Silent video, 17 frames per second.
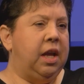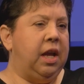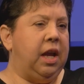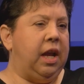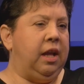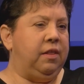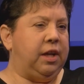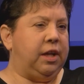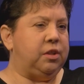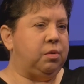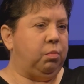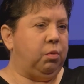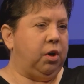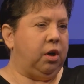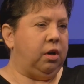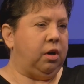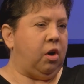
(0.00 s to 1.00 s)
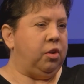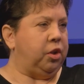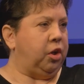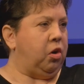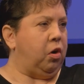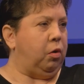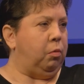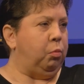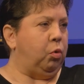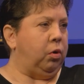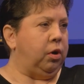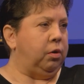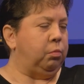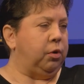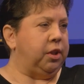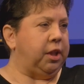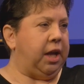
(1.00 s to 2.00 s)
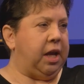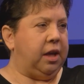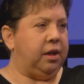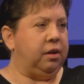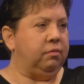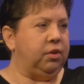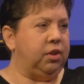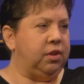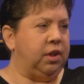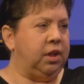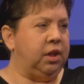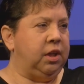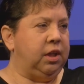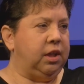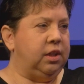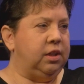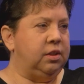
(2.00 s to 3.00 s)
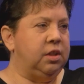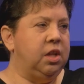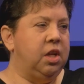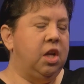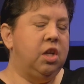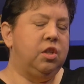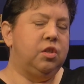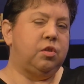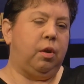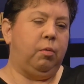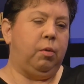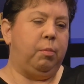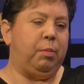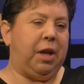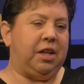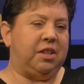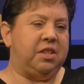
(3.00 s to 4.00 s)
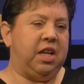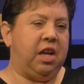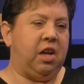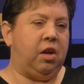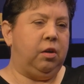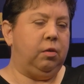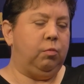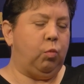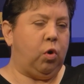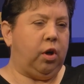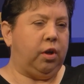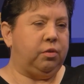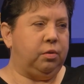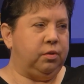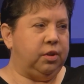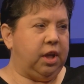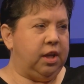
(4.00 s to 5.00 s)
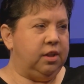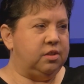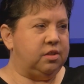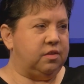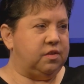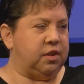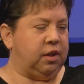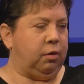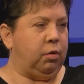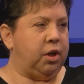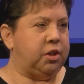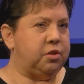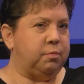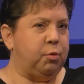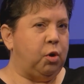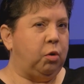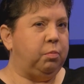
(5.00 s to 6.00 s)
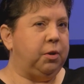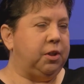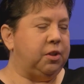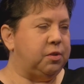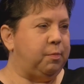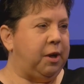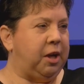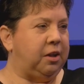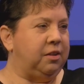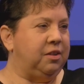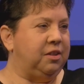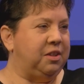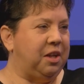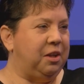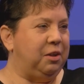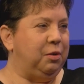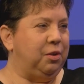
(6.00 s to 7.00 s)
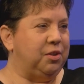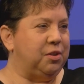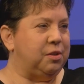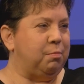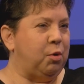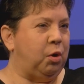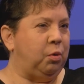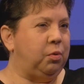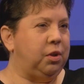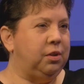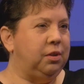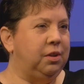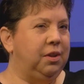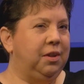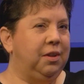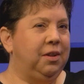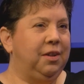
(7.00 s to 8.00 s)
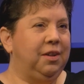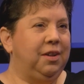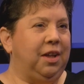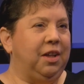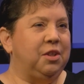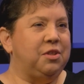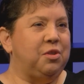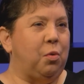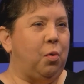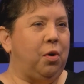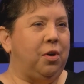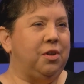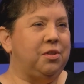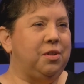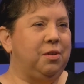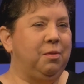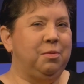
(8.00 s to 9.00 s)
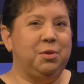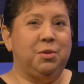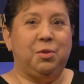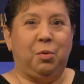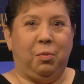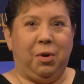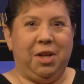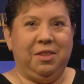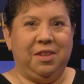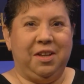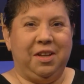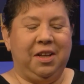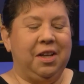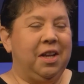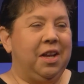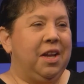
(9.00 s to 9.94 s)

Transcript: And that's where, on the call board, where they had everything. And so I went back down and walked through the haze of cigarette smoke, because back in the day you could smoke indoors, which is a great thing.